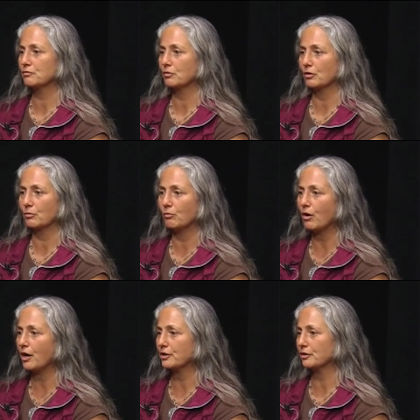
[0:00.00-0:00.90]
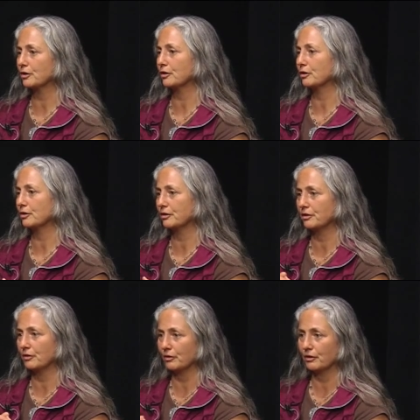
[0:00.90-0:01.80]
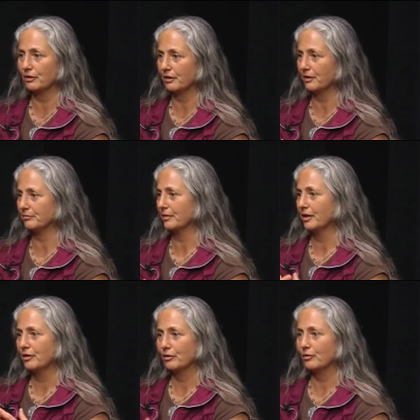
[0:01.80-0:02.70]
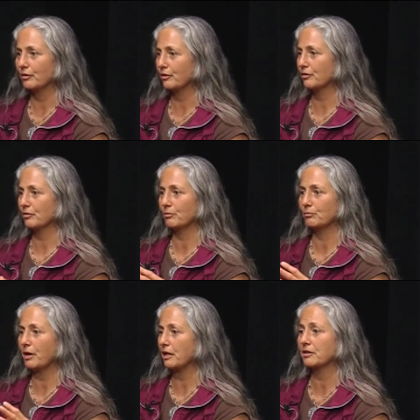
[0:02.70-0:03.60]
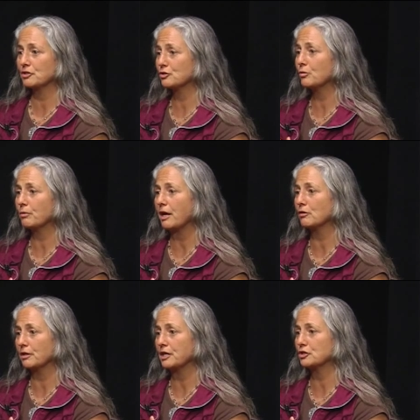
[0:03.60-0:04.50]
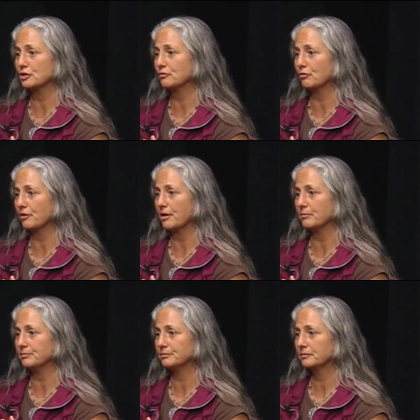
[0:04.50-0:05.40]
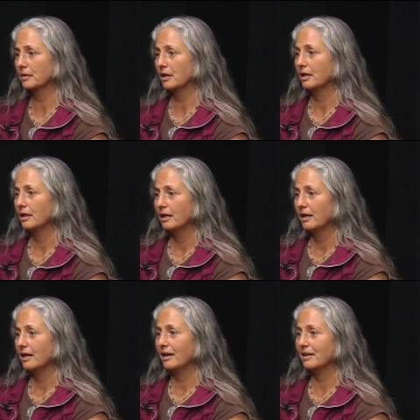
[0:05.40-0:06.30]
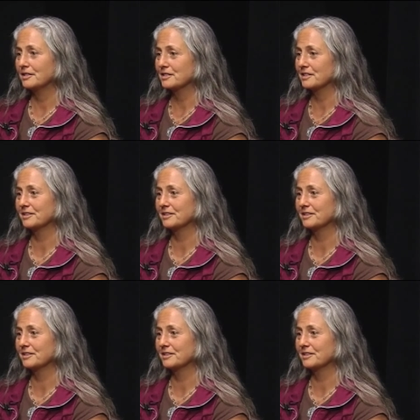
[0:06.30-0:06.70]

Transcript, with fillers: for water, the earth, there's no regulations for them. It's